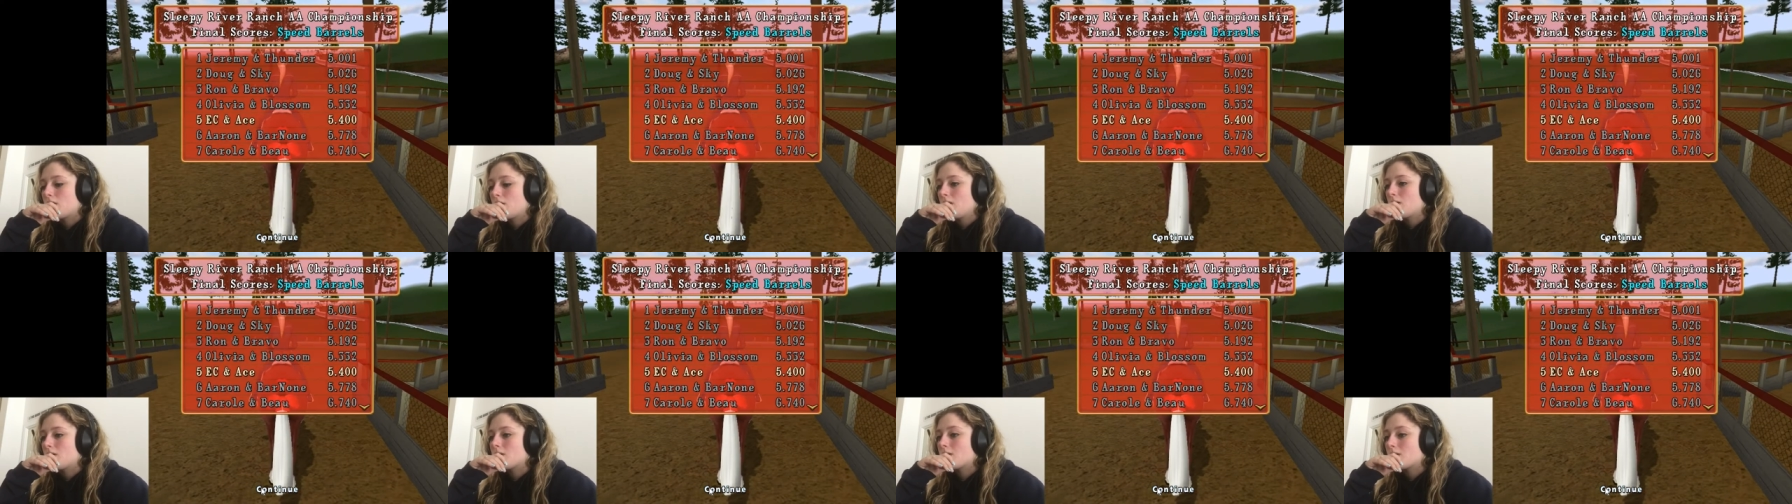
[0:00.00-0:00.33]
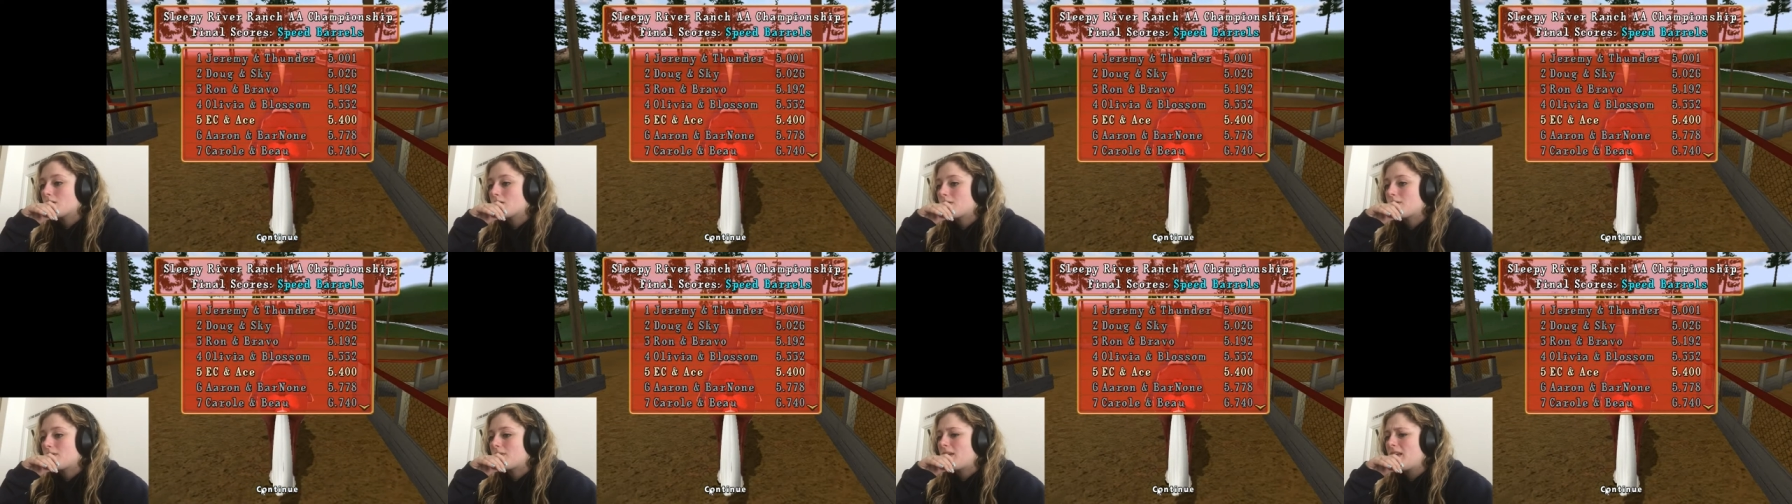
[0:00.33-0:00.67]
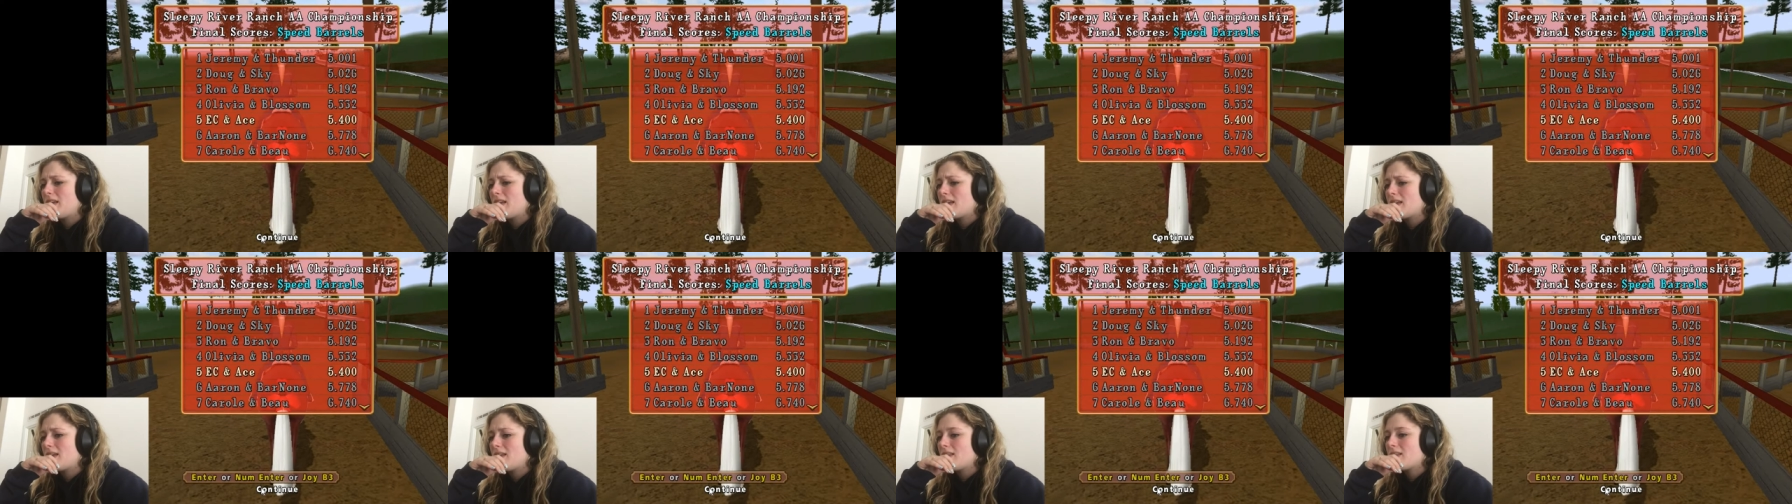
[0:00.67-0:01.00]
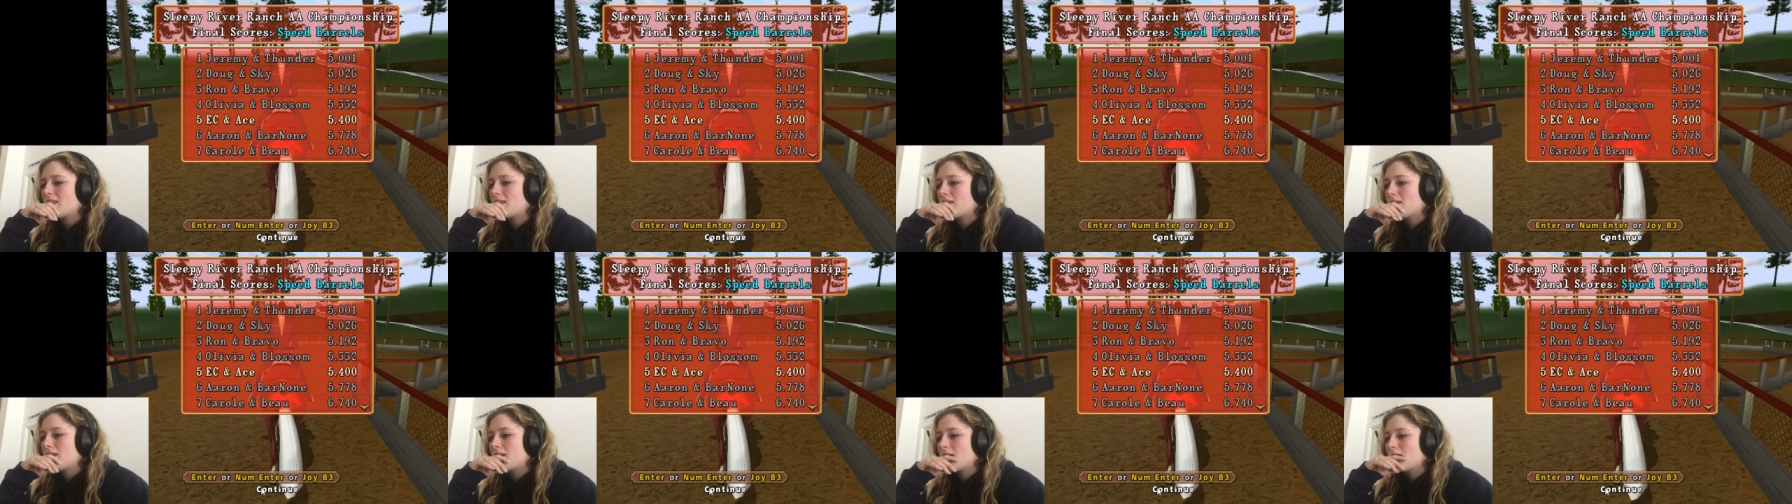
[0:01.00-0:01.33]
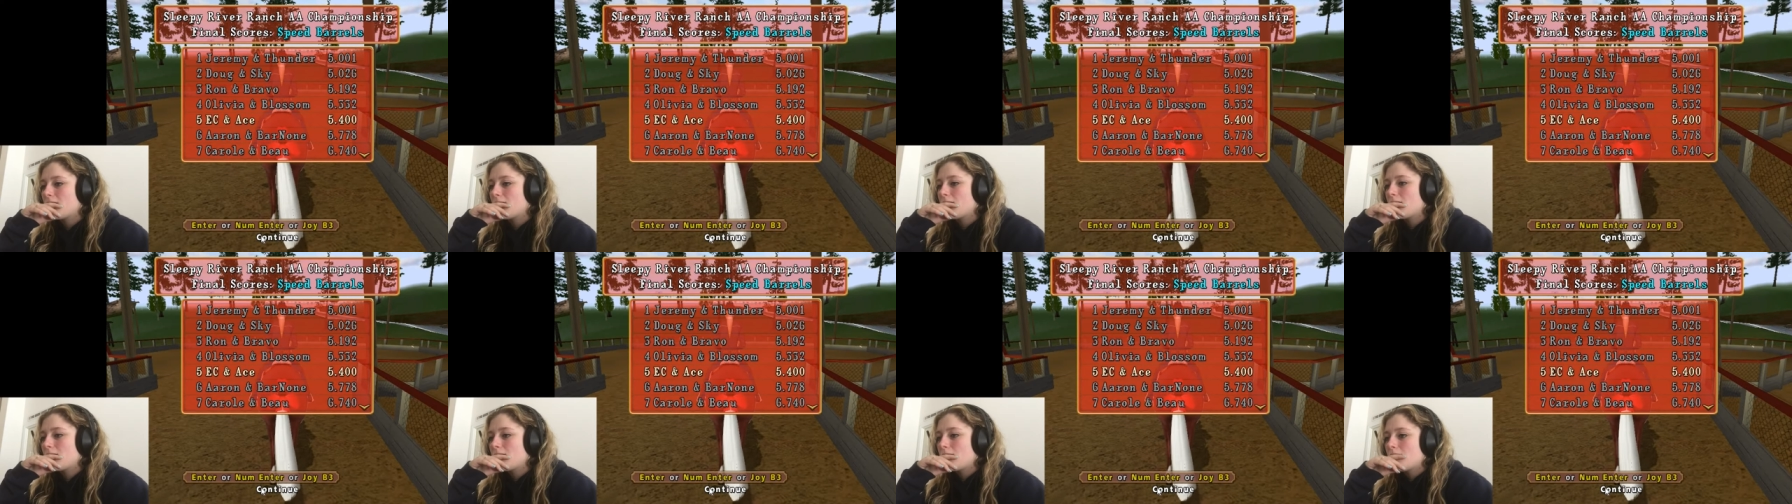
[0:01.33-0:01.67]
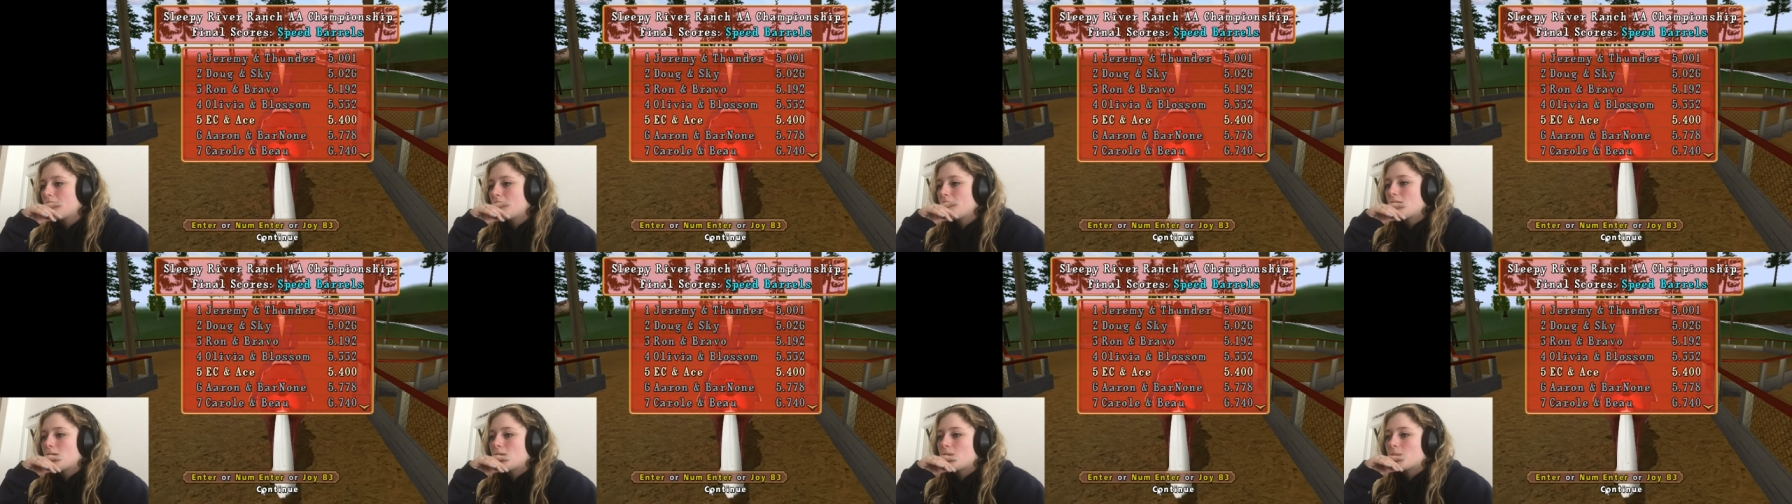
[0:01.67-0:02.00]
Oh, fifth.
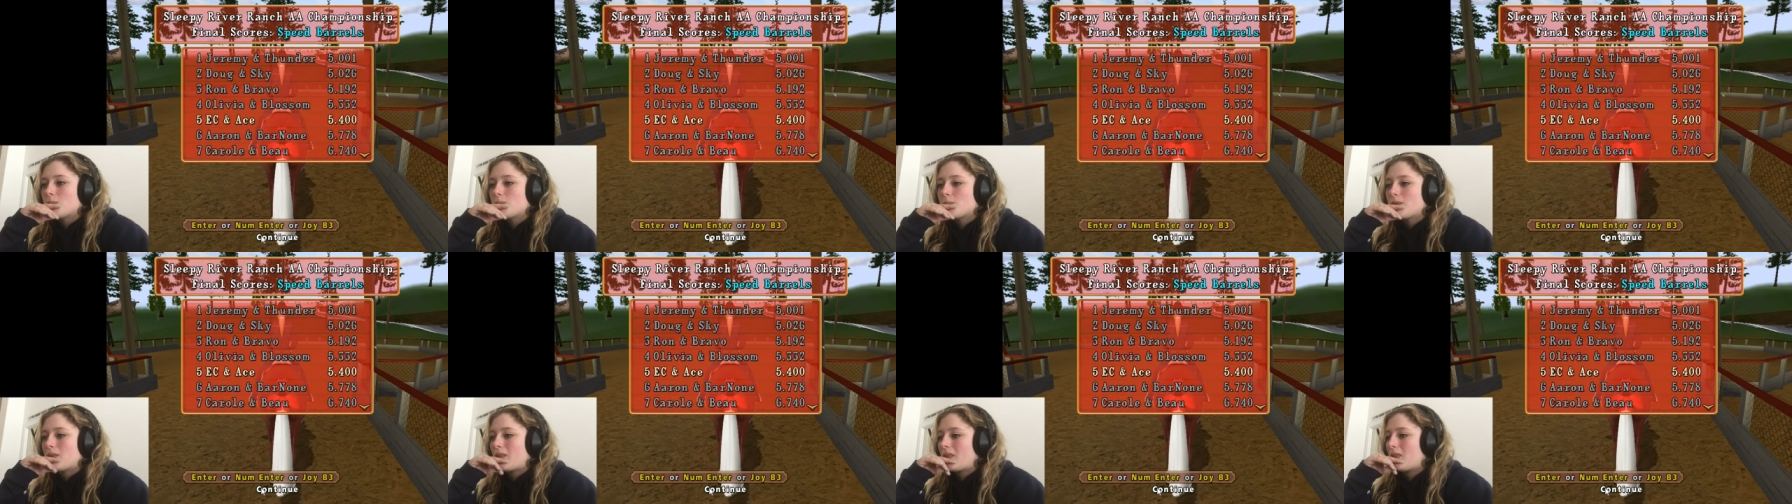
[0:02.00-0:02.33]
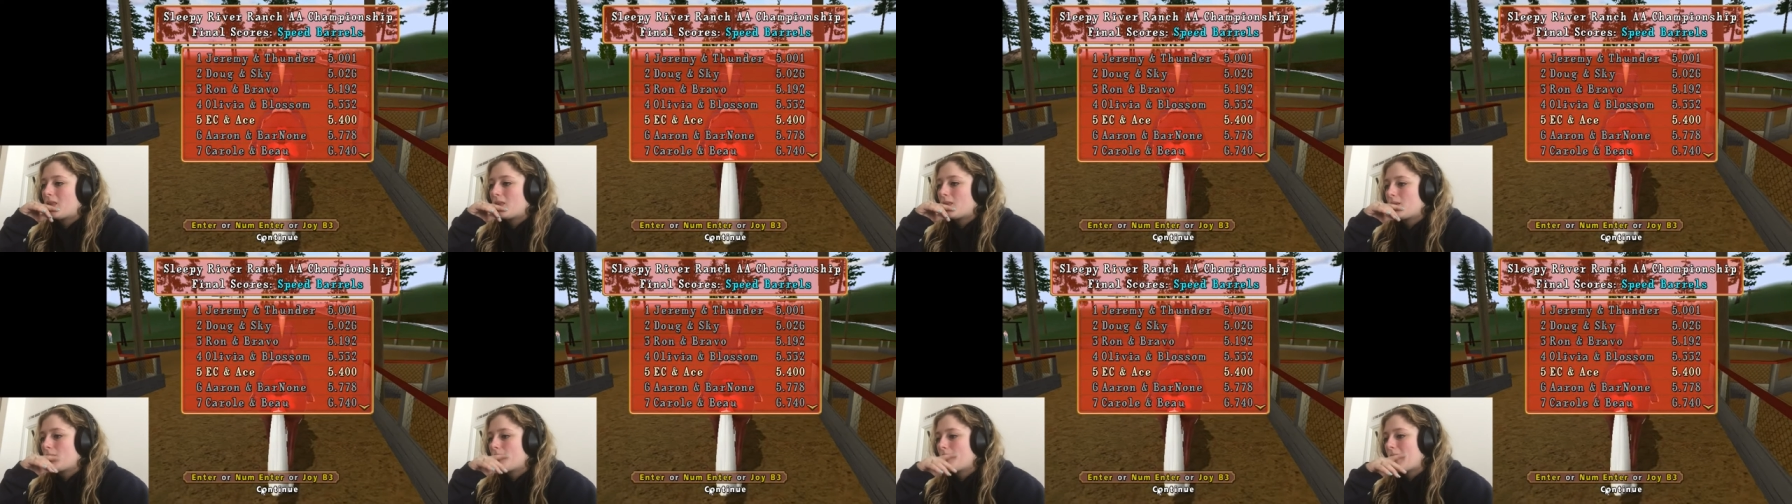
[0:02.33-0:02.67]
Mm,